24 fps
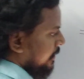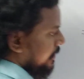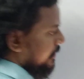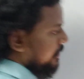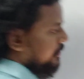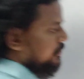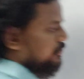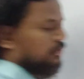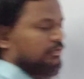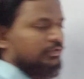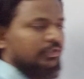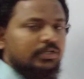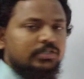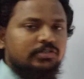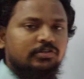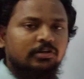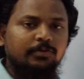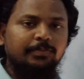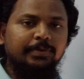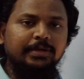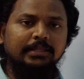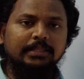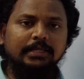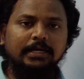So this
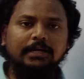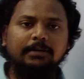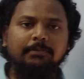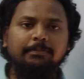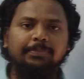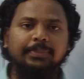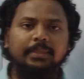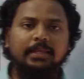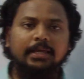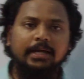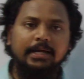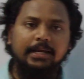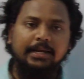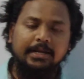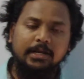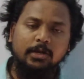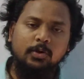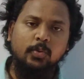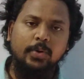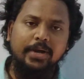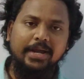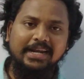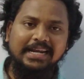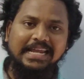will be the
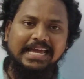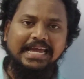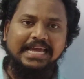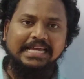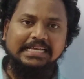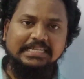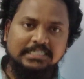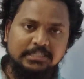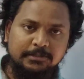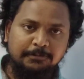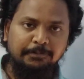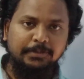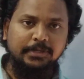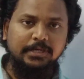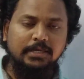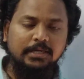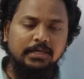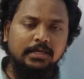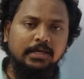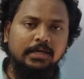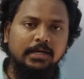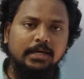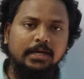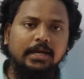required
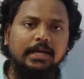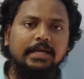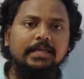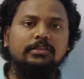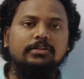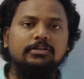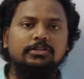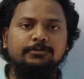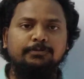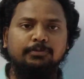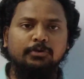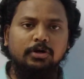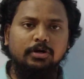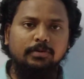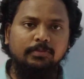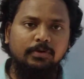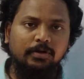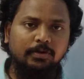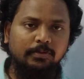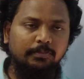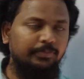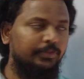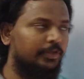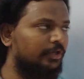SP in this
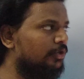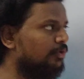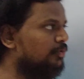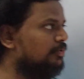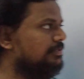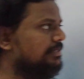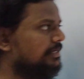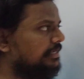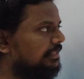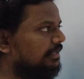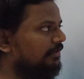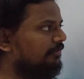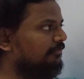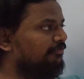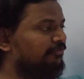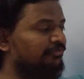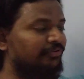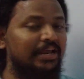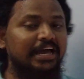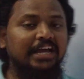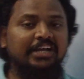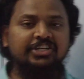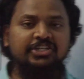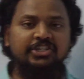problem using the
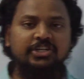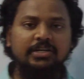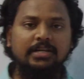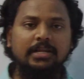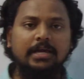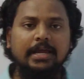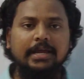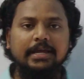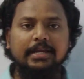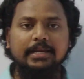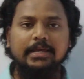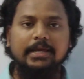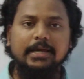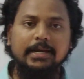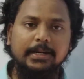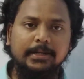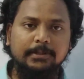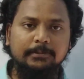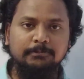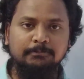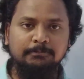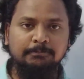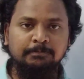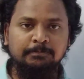fraction
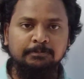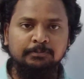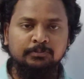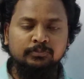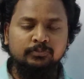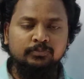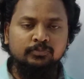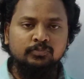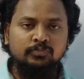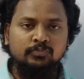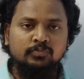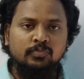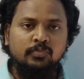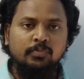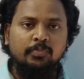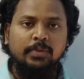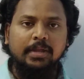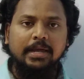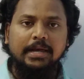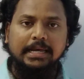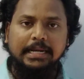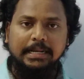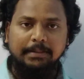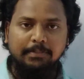idea.
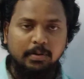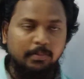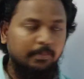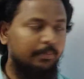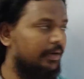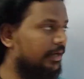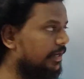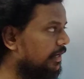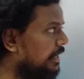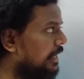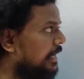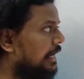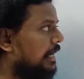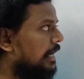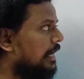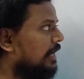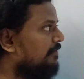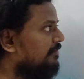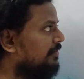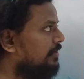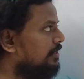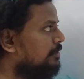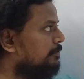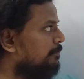Remember,
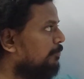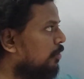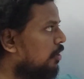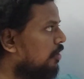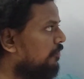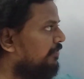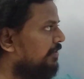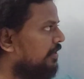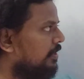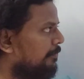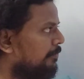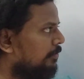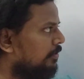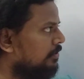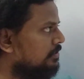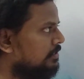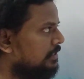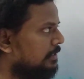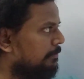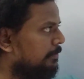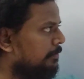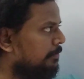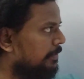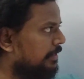if it is profit upon
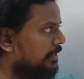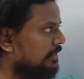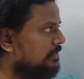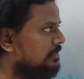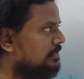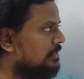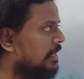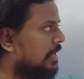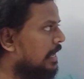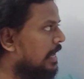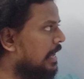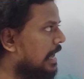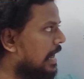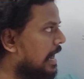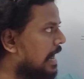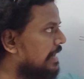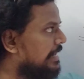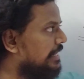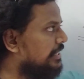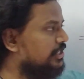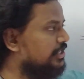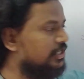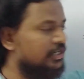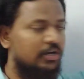CP means
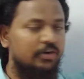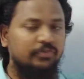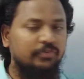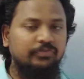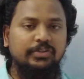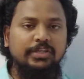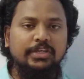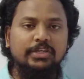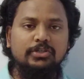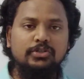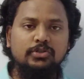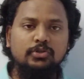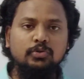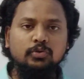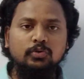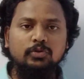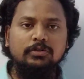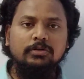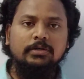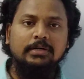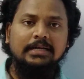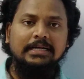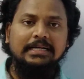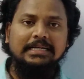addition of these
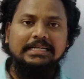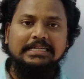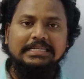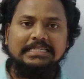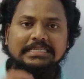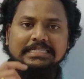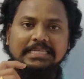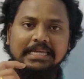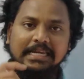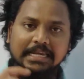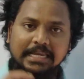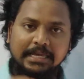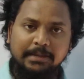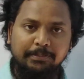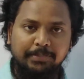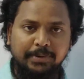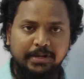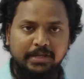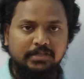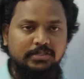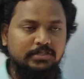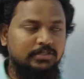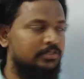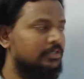two selling
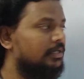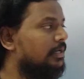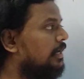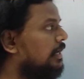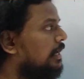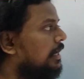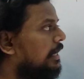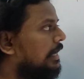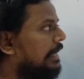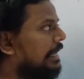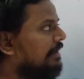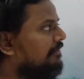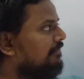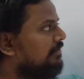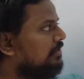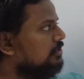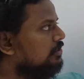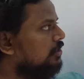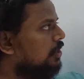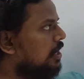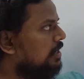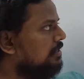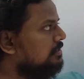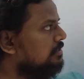price. If it is
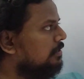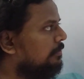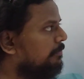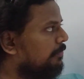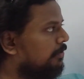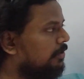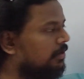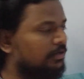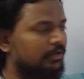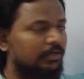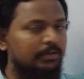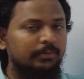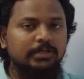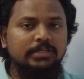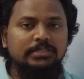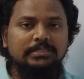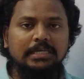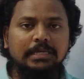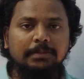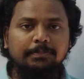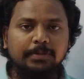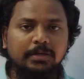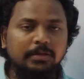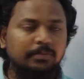loss upon
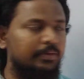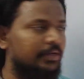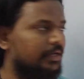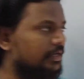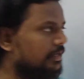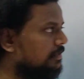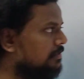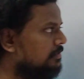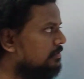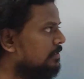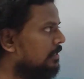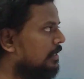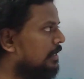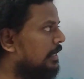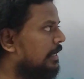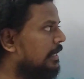CP means